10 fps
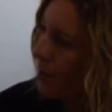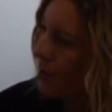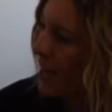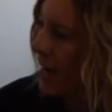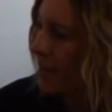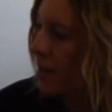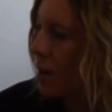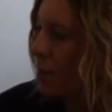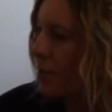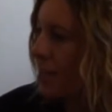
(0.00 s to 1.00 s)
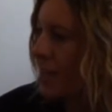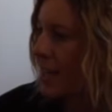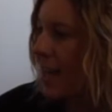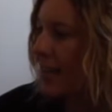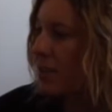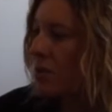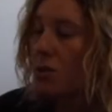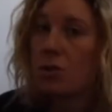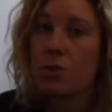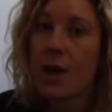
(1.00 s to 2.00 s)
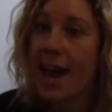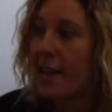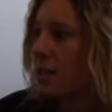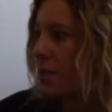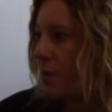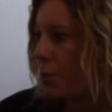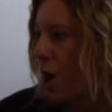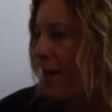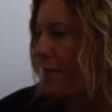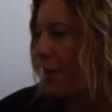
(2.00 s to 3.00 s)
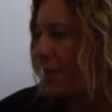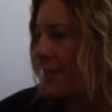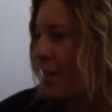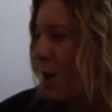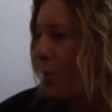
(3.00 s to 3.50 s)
He has a cup of tea and 2 eggs for breakfast